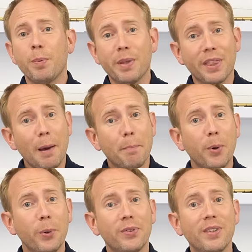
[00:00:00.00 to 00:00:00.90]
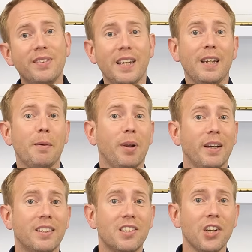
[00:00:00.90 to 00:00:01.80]
But that pause didn't
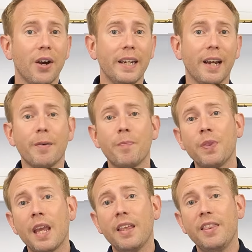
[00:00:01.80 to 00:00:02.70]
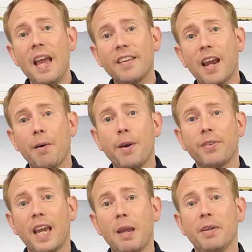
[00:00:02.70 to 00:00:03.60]
apply to China. Their
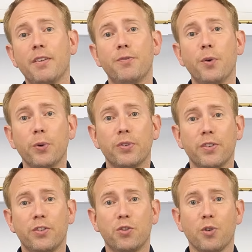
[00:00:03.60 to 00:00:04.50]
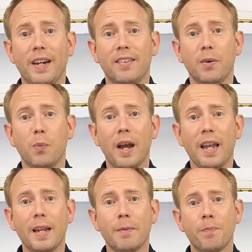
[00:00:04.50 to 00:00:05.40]
tariffs came into force straight
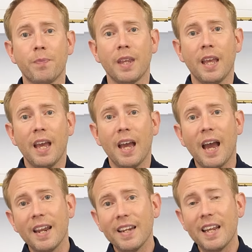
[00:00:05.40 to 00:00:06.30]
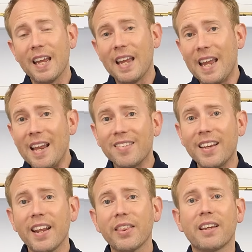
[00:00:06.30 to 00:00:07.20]
away. And here's
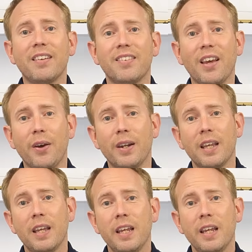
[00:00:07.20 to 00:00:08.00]
another concern.